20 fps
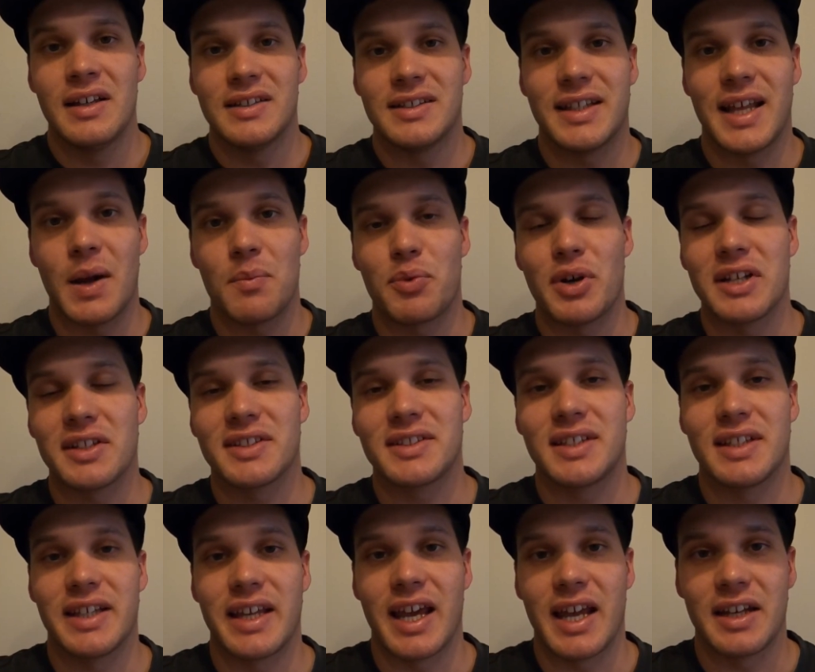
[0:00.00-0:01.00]
So that brings us
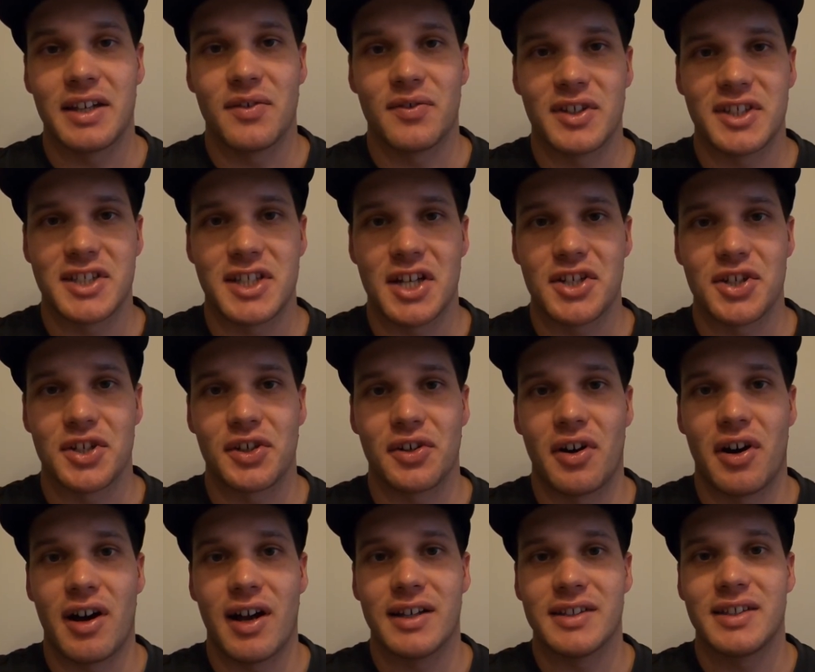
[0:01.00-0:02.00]
to the end of the session,
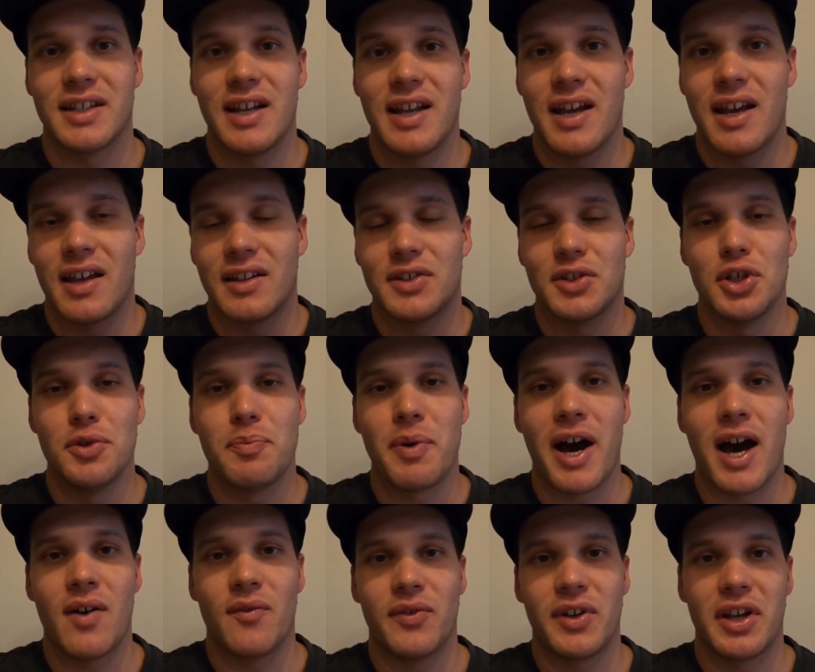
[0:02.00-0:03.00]
guys.
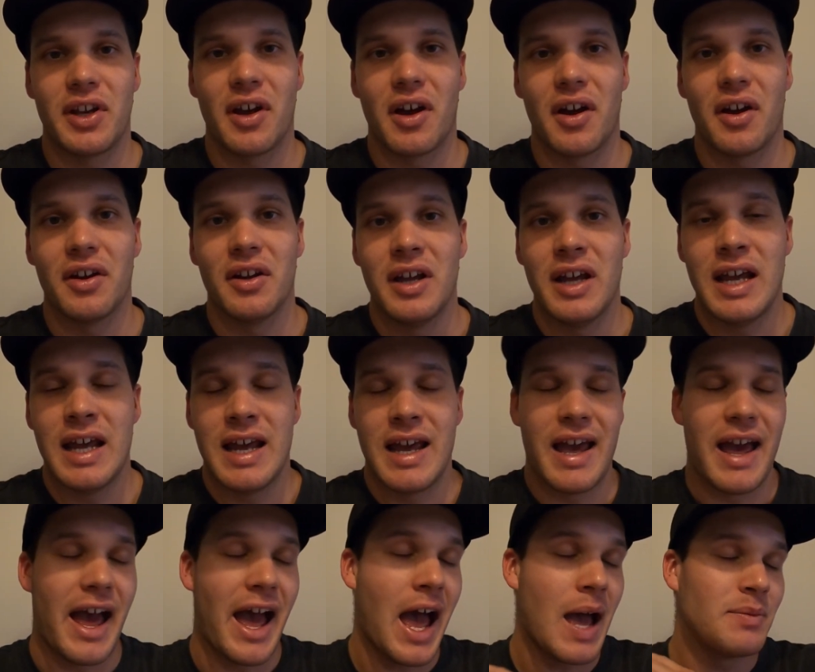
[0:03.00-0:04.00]
Two-part video.
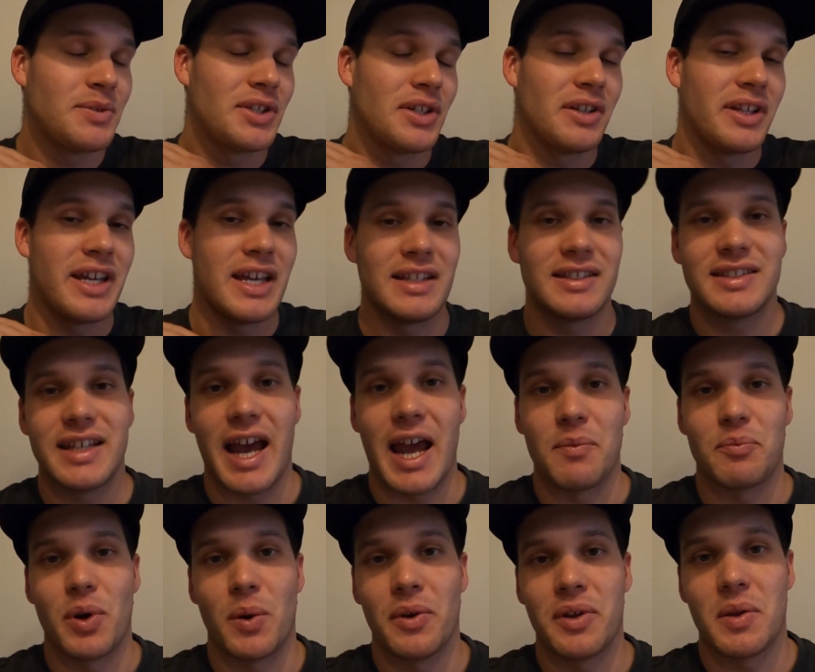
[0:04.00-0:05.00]
Absolutely
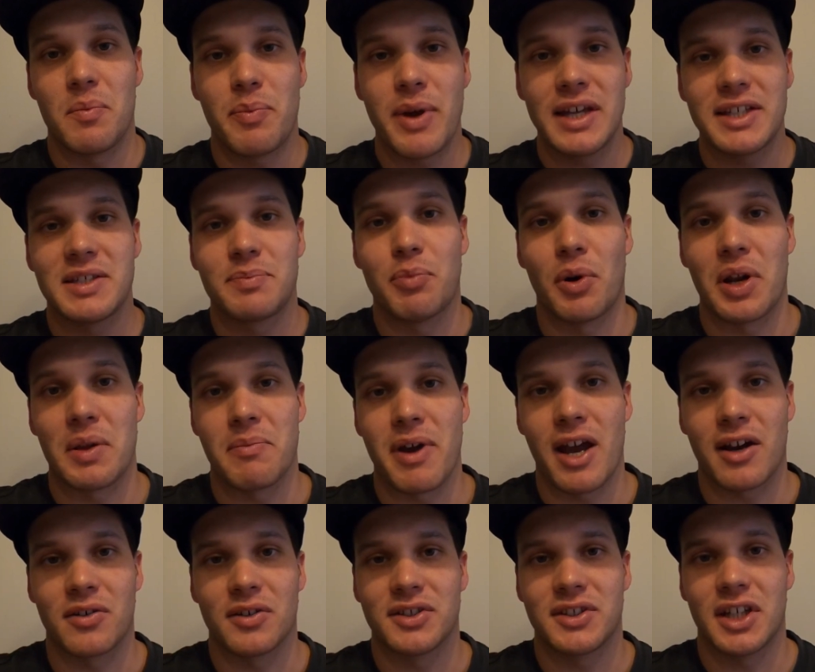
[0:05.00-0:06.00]
insane. Probably the best spotty
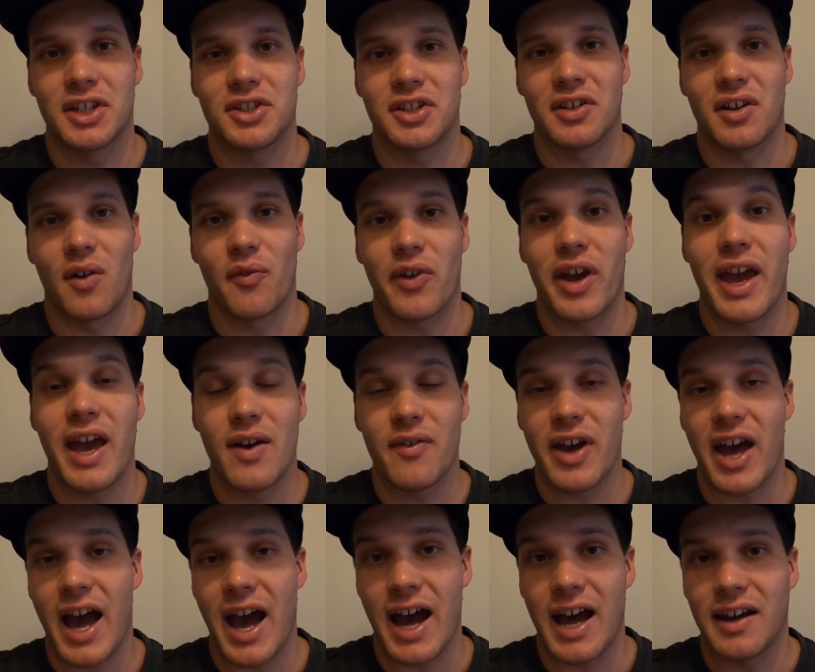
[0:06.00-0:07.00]
mackerel session I've
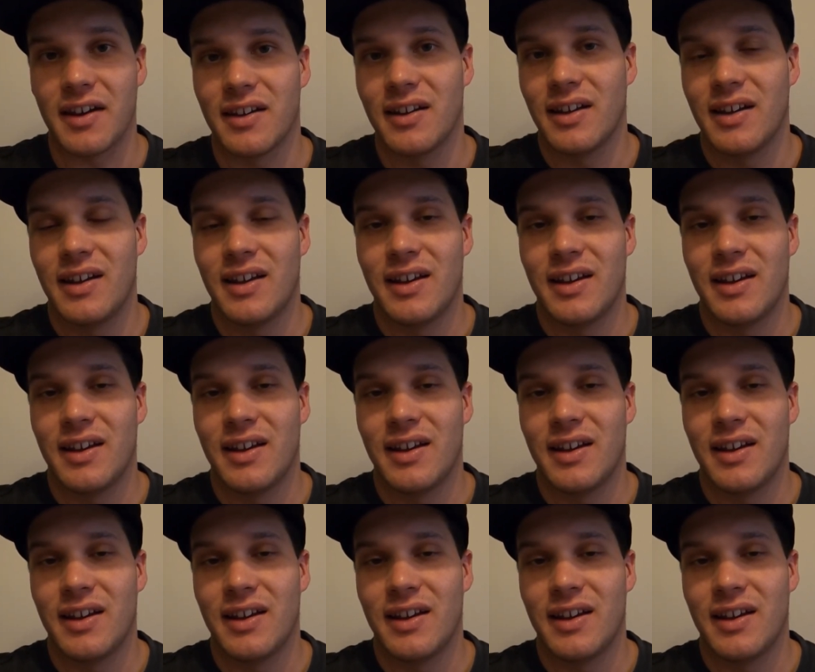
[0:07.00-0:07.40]
ever had.